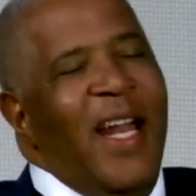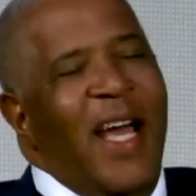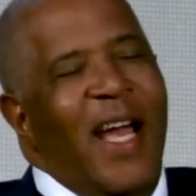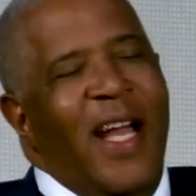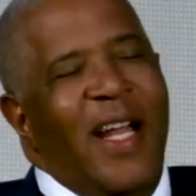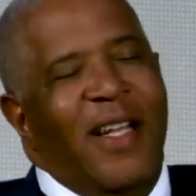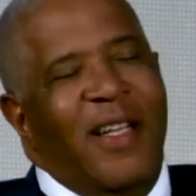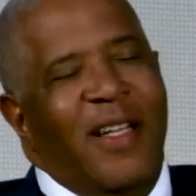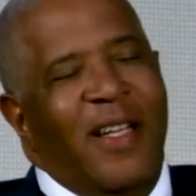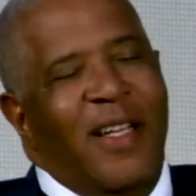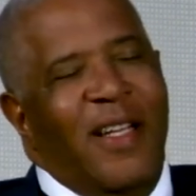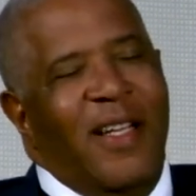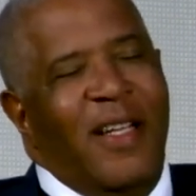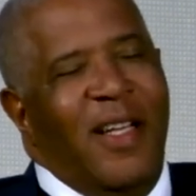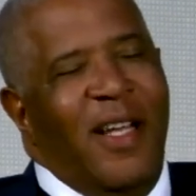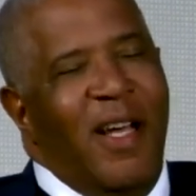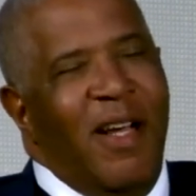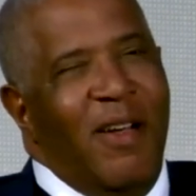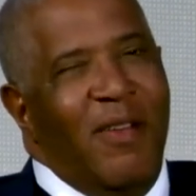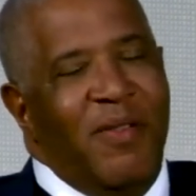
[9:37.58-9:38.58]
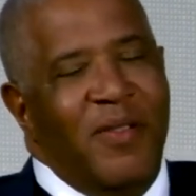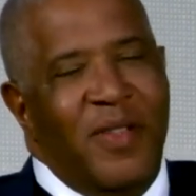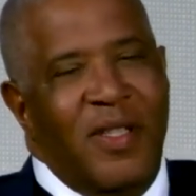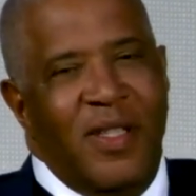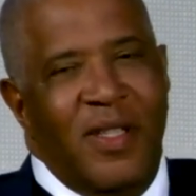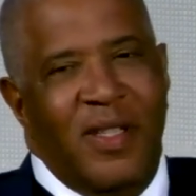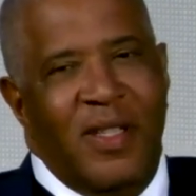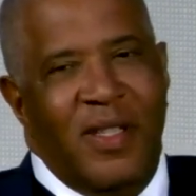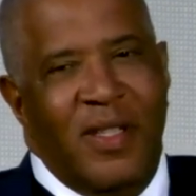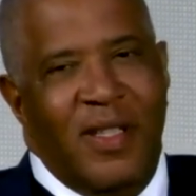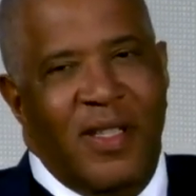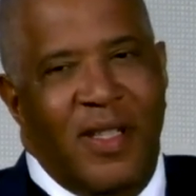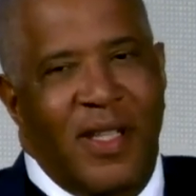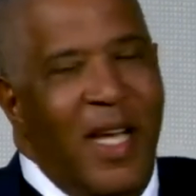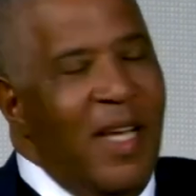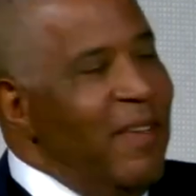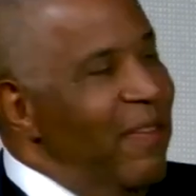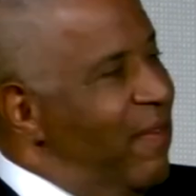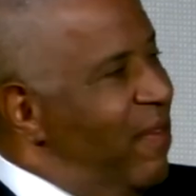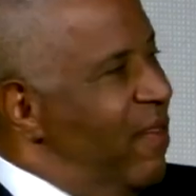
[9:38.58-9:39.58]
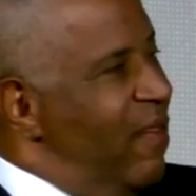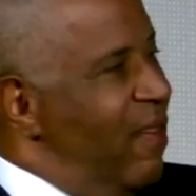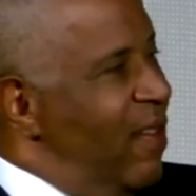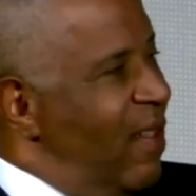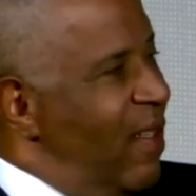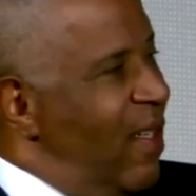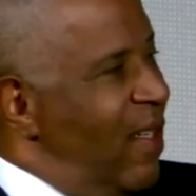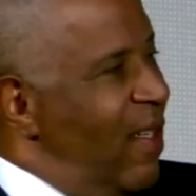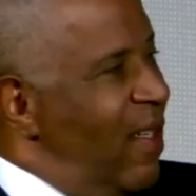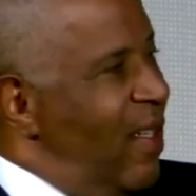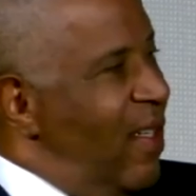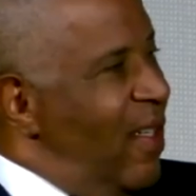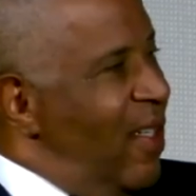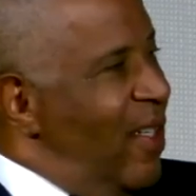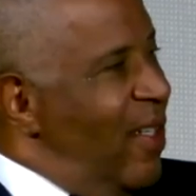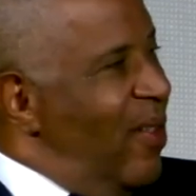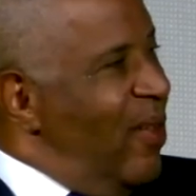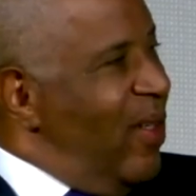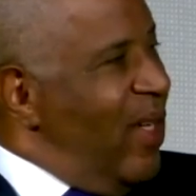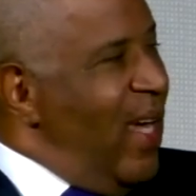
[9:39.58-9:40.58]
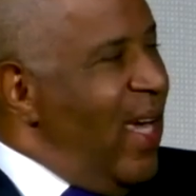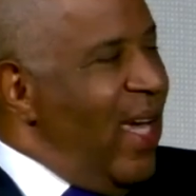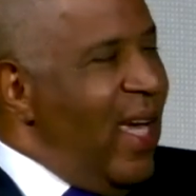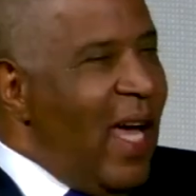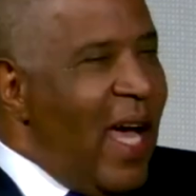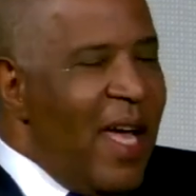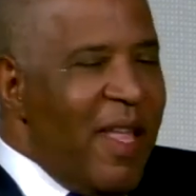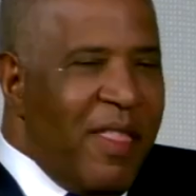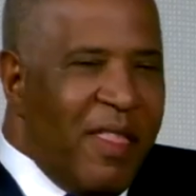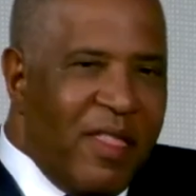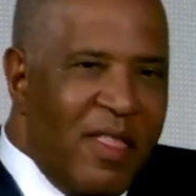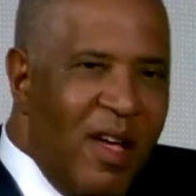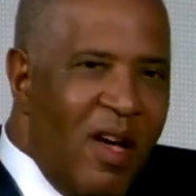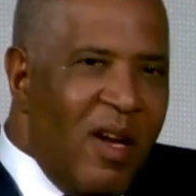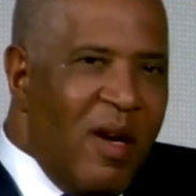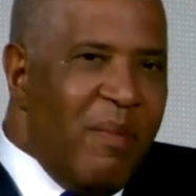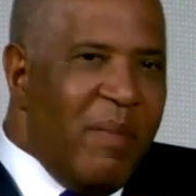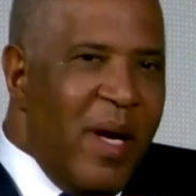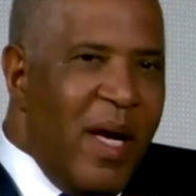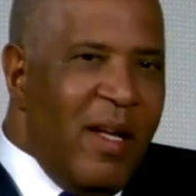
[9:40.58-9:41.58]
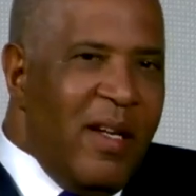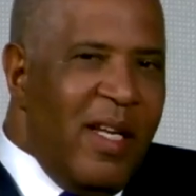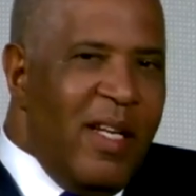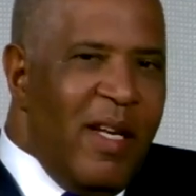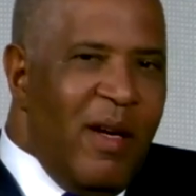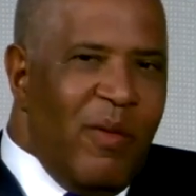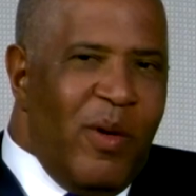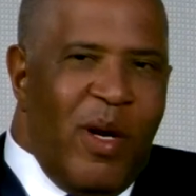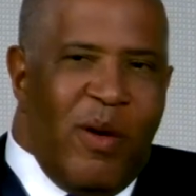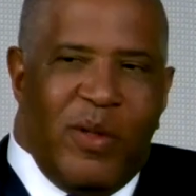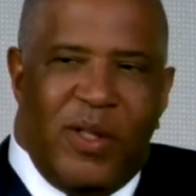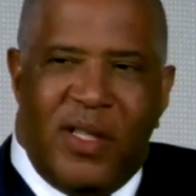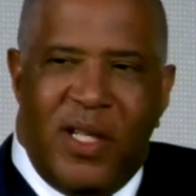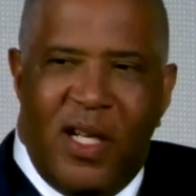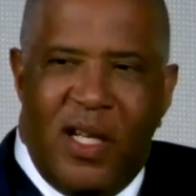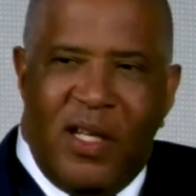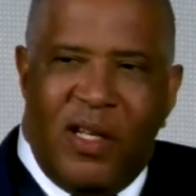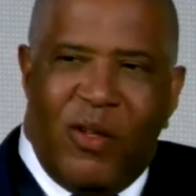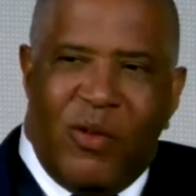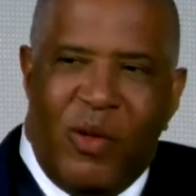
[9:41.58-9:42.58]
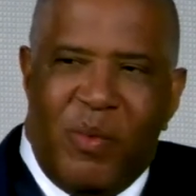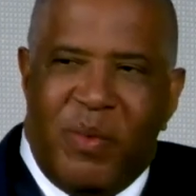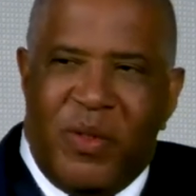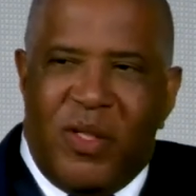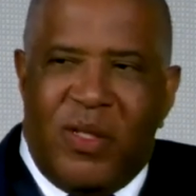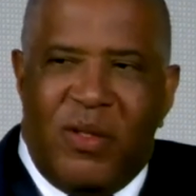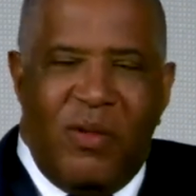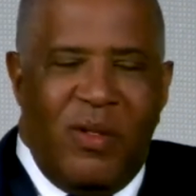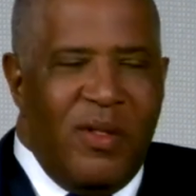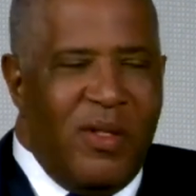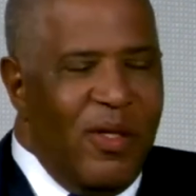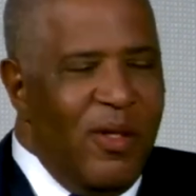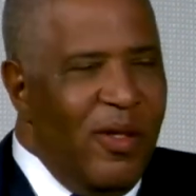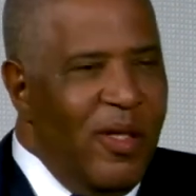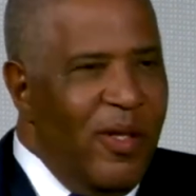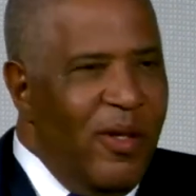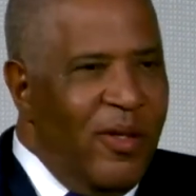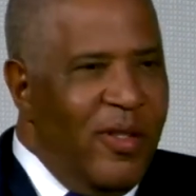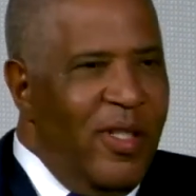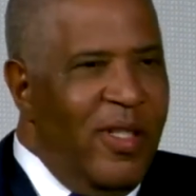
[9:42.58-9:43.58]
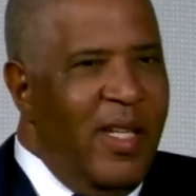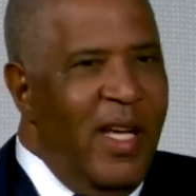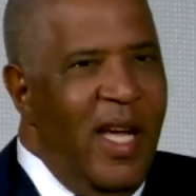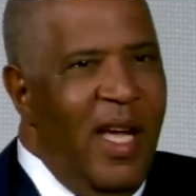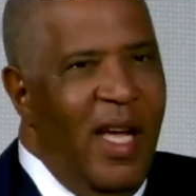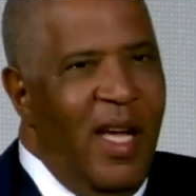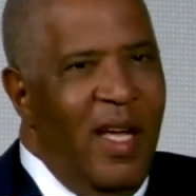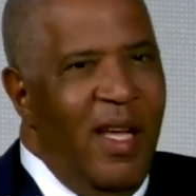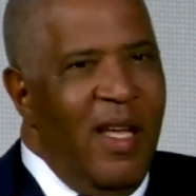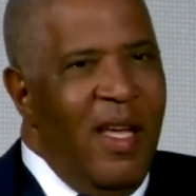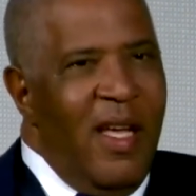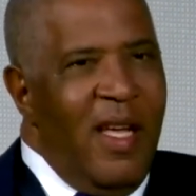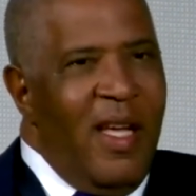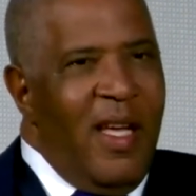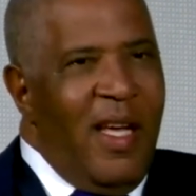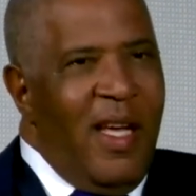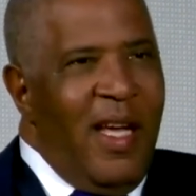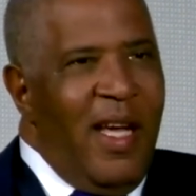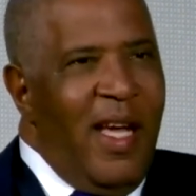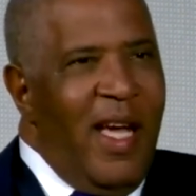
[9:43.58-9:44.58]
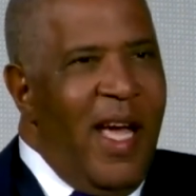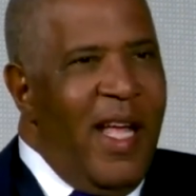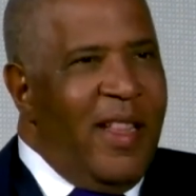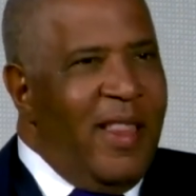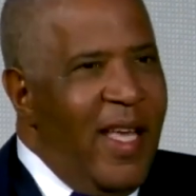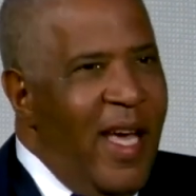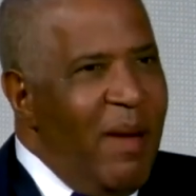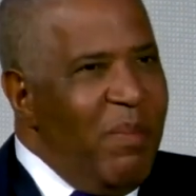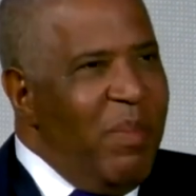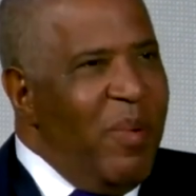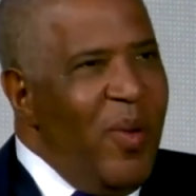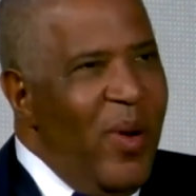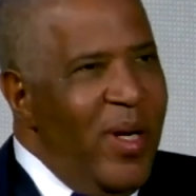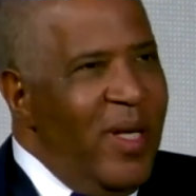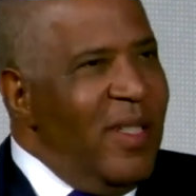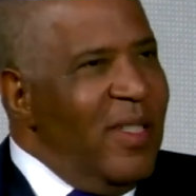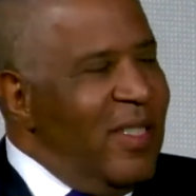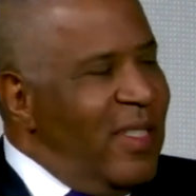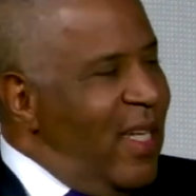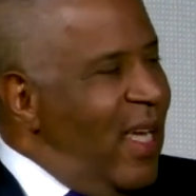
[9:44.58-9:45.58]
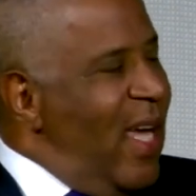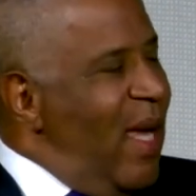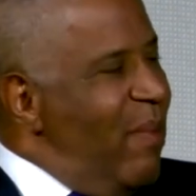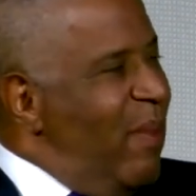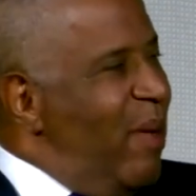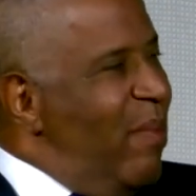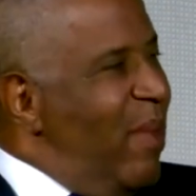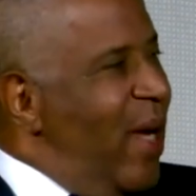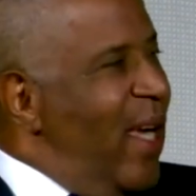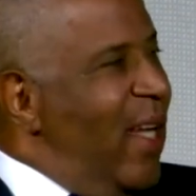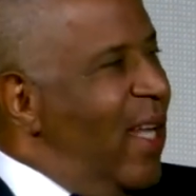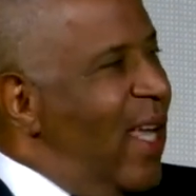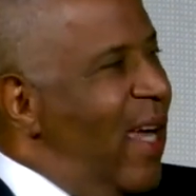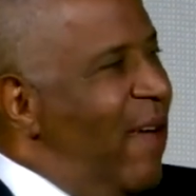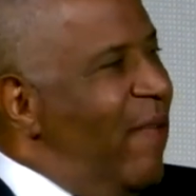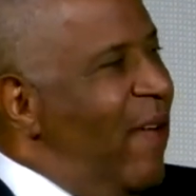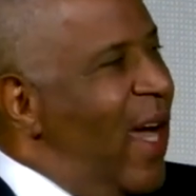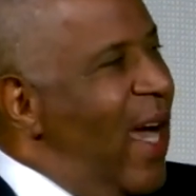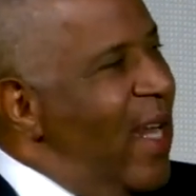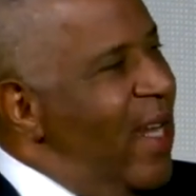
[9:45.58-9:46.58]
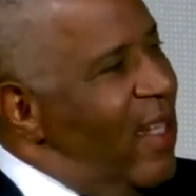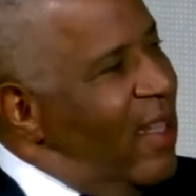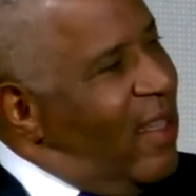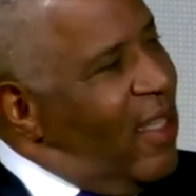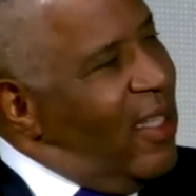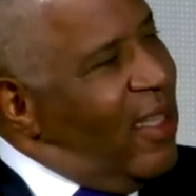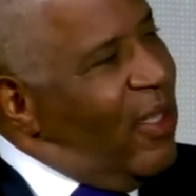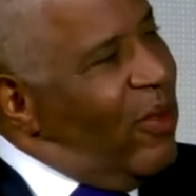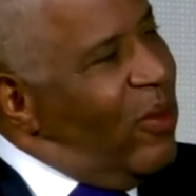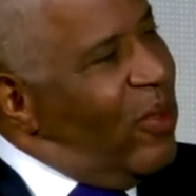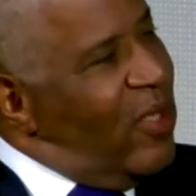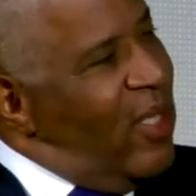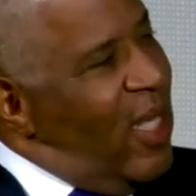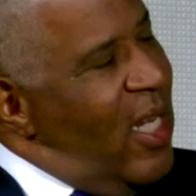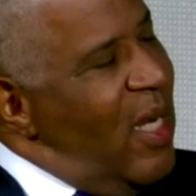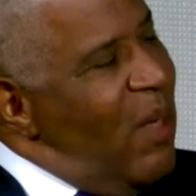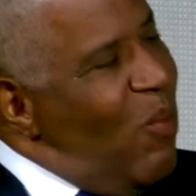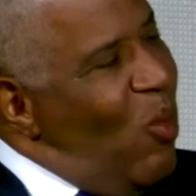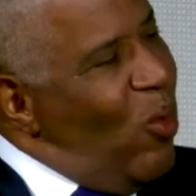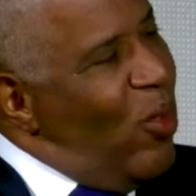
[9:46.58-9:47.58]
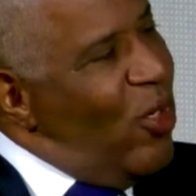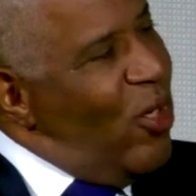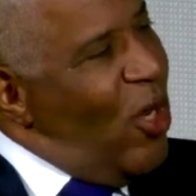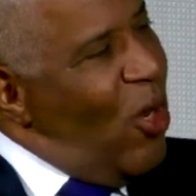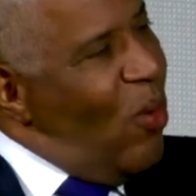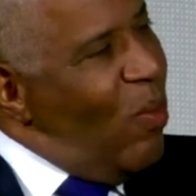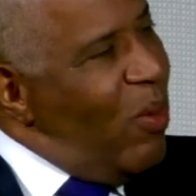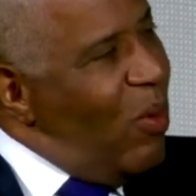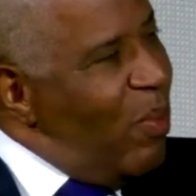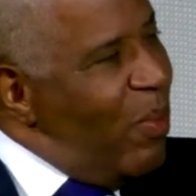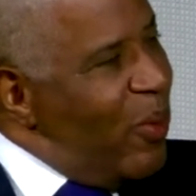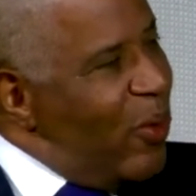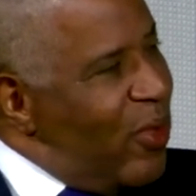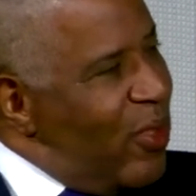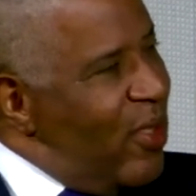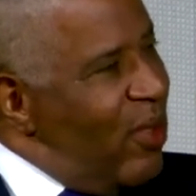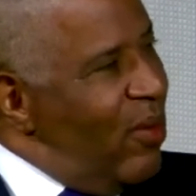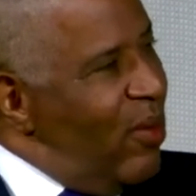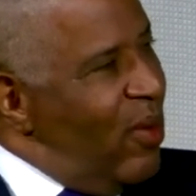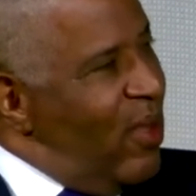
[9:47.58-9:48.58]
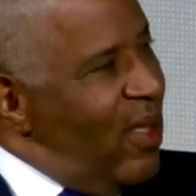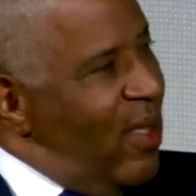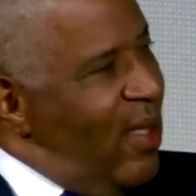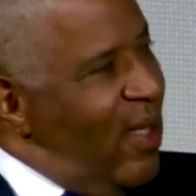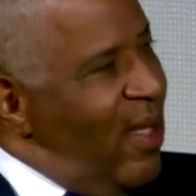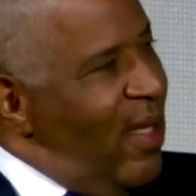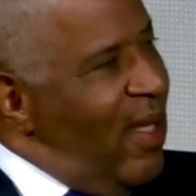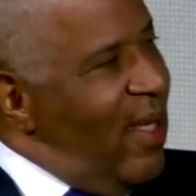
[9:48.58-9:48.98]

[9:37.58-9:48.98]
and I loved life. Mm-hmm. Okay. I thought about, and I, I was telling a group of students earlier today, at that point in time in my life, I didn't think there was any more noble pursuit